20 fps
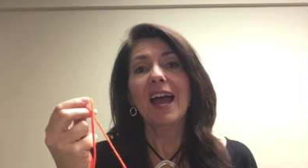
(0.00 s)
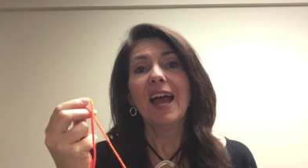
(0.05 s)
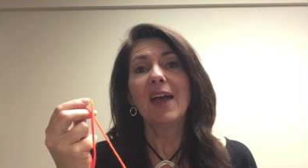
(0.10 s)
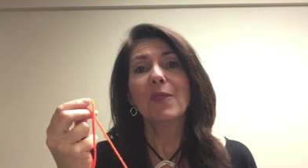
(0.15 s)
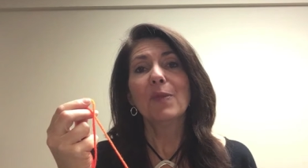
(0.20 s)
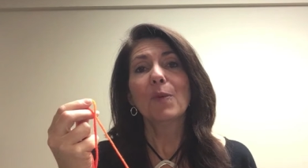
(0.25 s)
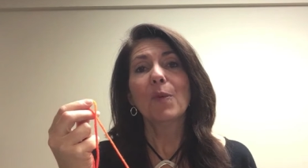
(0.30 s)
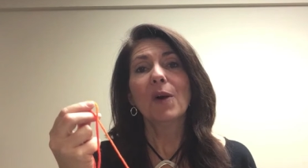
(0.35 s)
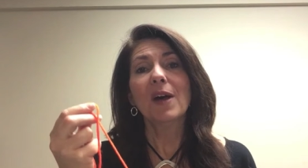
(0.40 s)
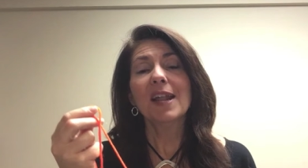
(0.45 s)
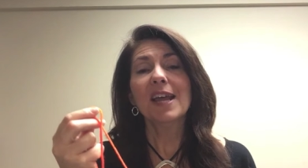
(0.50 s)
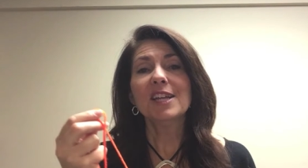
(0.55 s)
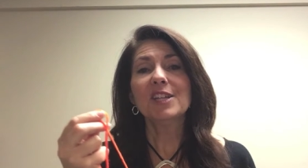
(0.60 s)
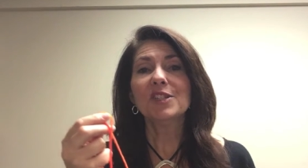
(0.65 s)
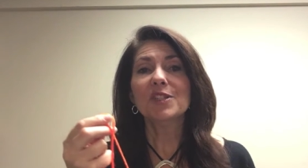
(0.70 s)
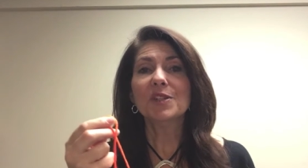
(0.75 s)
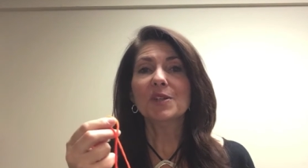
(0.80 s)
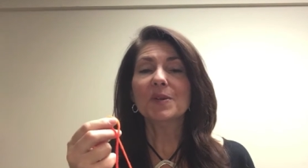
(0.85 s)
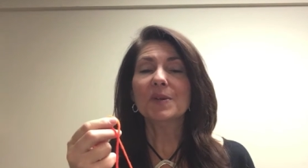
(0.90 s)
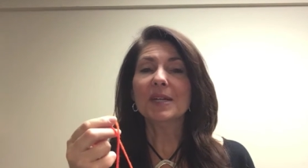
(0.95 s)
And what I
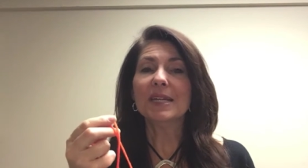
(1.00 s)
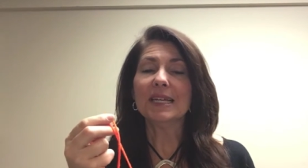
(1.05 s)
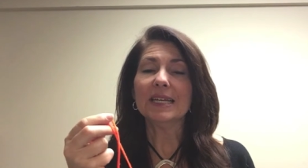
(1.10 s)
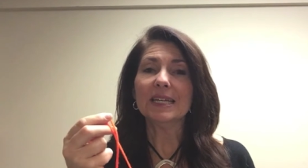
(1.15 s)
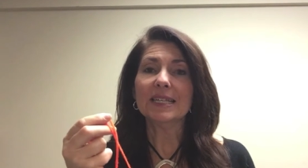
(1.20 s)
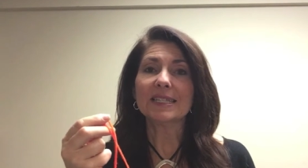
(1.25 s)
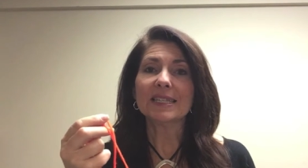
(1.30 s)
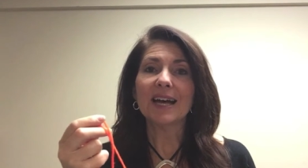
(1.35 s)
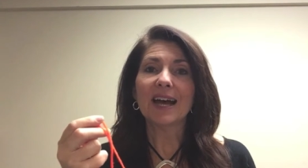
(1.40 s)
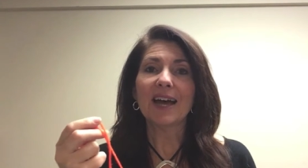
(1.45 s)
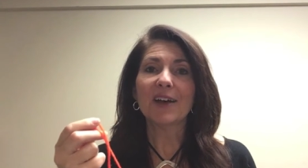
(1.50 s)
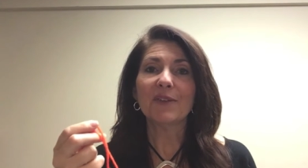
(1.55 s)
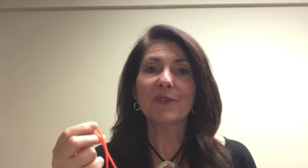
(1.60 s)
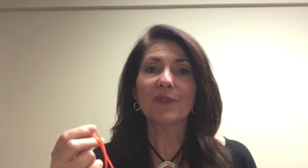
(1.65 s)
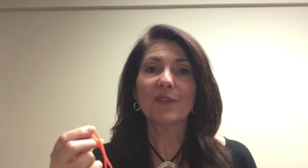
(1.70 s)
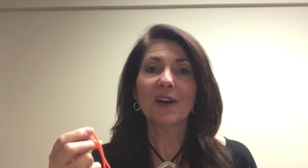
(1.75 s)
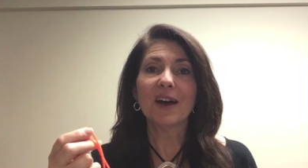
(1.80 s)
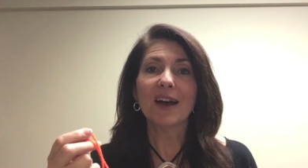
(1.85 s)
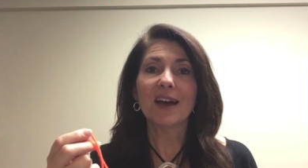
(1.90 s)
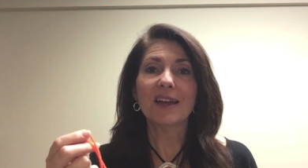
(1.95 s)
do is I
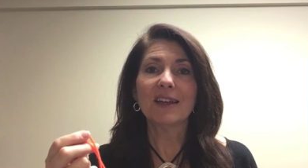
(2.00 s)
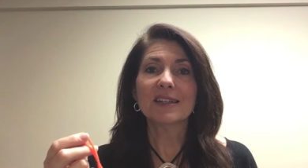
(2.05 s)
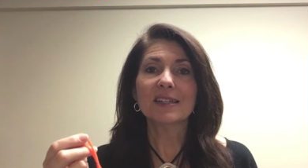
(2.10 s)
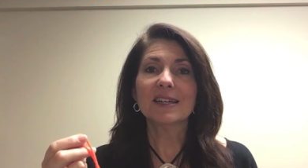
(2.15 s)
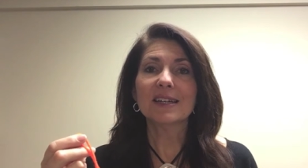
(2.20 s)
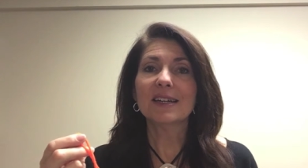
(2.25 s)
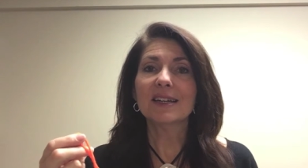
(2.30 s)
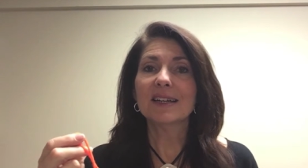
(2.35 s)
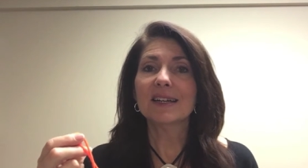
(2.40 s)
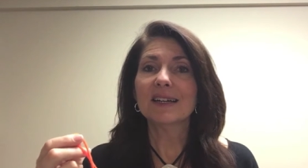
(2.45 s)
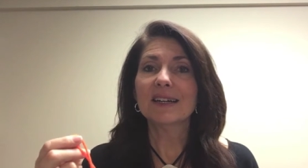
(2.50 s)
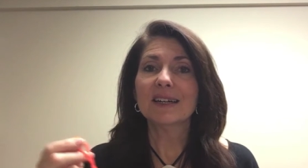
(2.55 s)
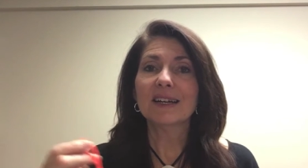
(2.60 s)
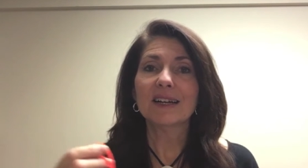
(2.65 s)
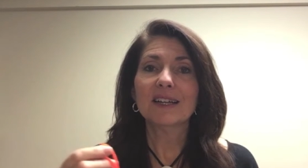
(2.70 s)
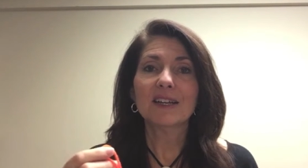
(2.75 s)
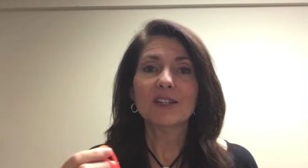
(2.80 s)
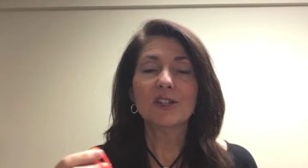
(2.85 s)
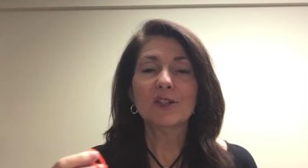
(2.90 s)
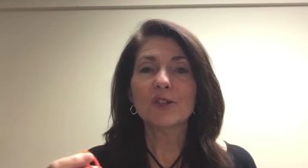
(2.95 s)
find
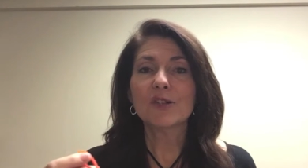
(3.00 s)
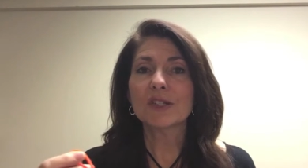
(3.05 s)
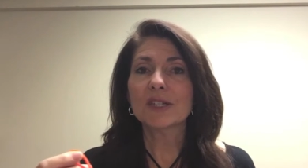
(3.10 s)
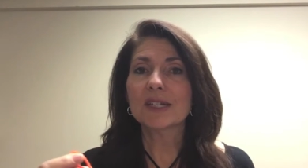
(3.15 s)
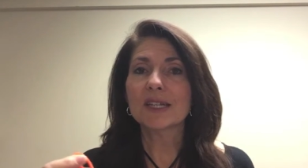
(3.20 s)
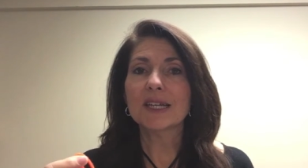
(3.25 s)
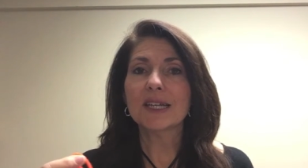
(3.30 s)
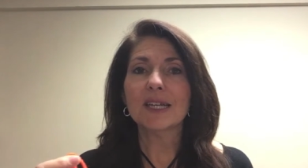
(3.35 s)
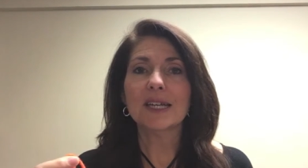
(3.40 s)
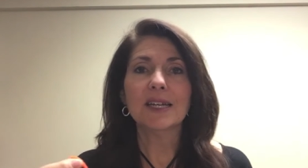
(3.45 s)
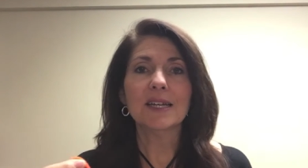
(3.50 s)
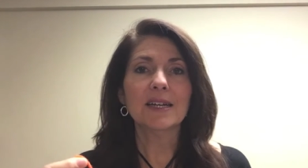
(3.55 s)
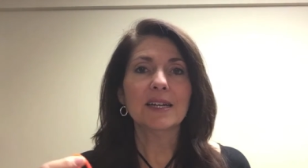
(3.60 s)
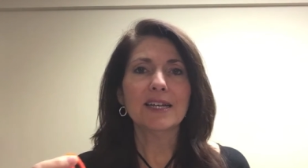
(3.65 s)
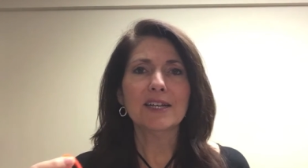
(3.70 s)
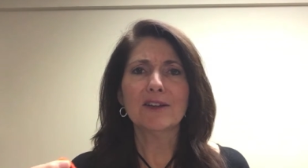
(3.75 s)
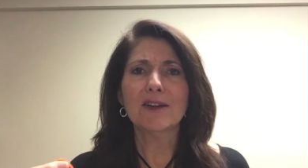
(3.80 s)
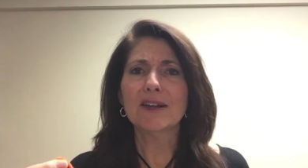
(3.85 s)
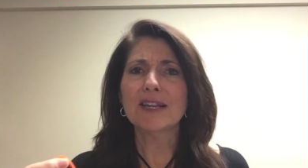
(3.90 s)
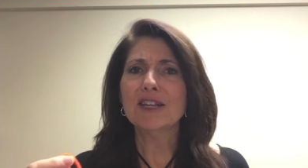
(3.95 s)
usually
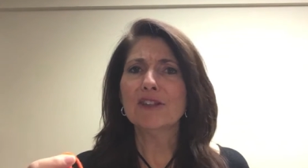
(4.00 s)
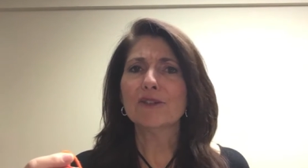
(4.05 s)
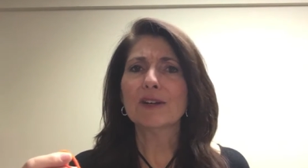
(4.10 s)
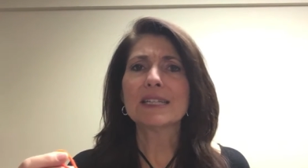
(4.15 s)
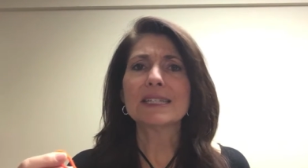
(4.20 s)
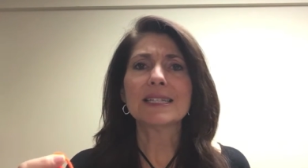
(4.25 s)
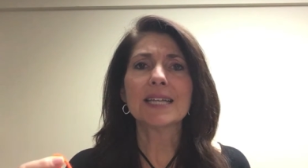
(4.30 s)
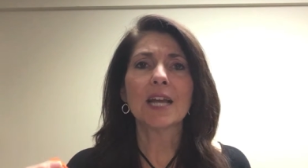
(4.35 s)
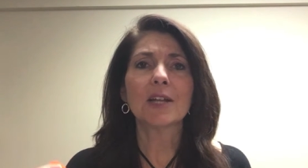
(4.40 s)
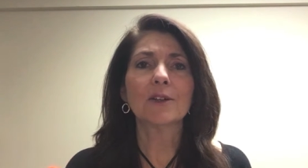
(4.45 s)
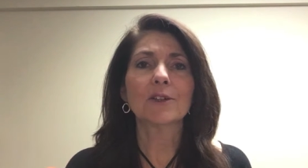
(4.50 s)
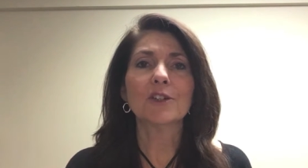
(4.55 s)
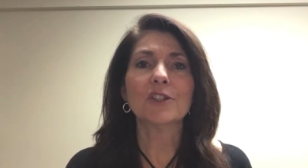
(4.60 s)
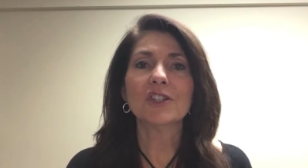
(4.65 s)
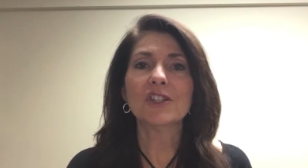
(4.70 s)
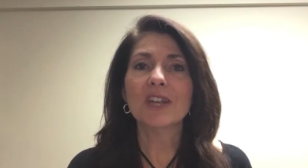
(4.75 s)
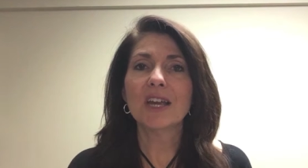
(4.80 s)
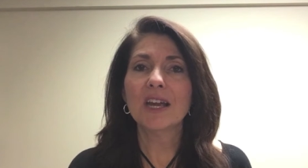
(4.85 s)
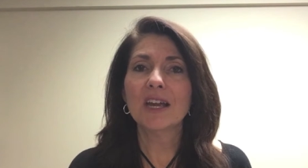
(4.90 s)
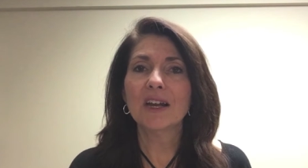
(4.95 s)
either I stand on a
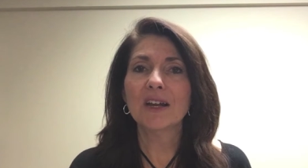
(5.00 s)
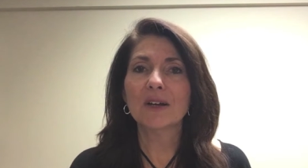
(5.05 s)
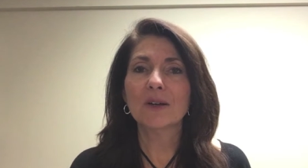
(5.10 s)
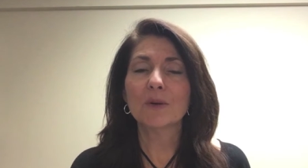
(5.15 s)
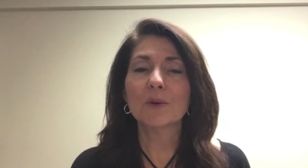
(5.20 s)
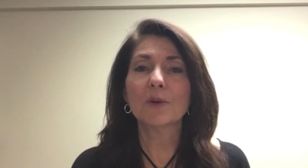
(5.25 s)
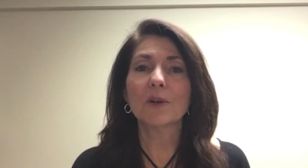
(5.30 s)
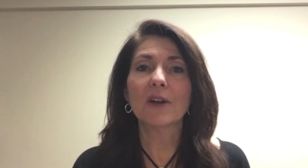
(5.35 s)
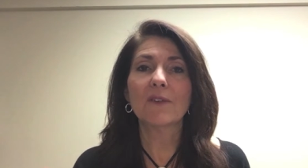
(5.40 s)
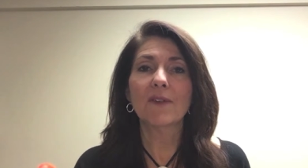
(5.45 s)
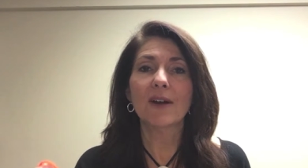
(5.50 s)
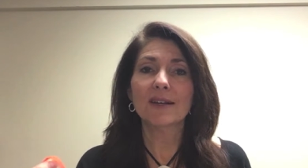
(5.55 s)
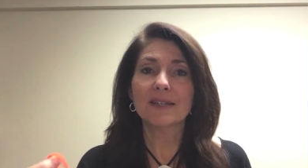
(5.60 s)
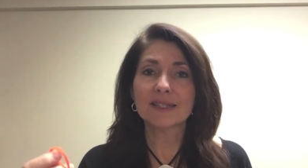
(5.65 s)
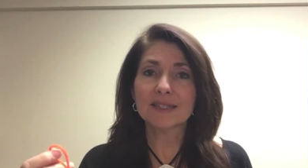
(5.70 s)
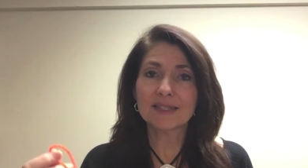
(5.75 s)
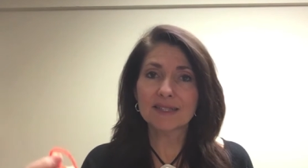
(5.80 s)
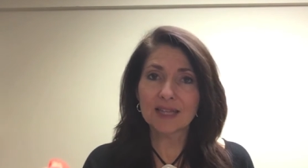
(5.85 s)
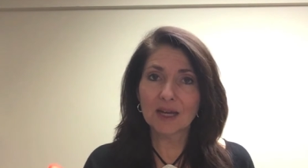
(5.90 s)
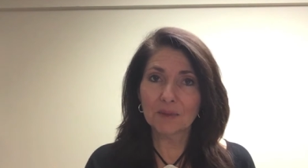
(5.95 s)
chair or I find a
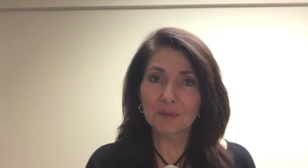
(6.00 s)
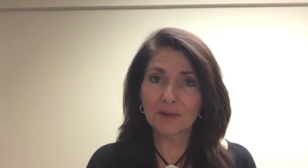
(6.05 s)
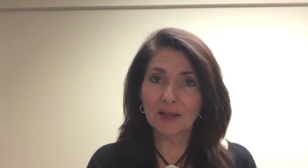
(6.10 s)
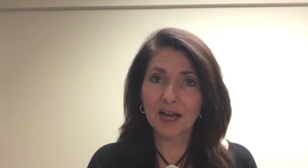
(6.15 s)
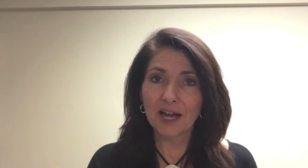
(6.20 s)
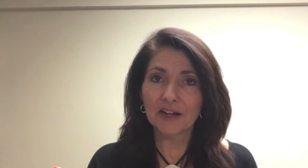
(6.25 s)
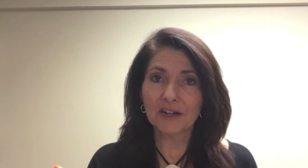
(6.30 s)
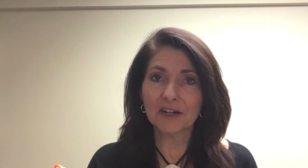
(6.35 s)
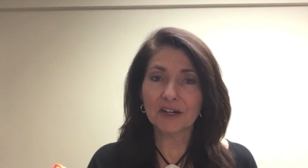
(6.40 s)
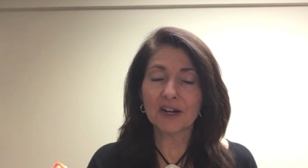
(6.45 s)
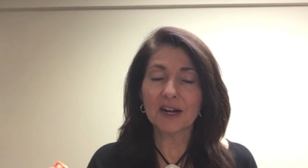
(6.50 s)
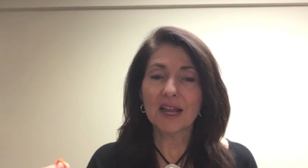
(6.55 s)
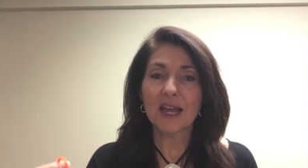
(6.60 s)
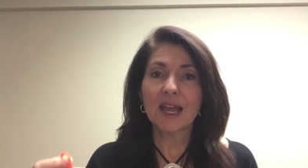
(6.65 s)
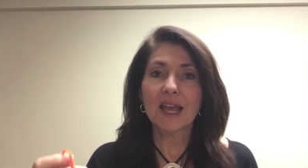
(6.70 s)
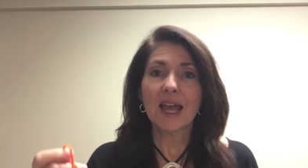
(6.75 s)
step ladder,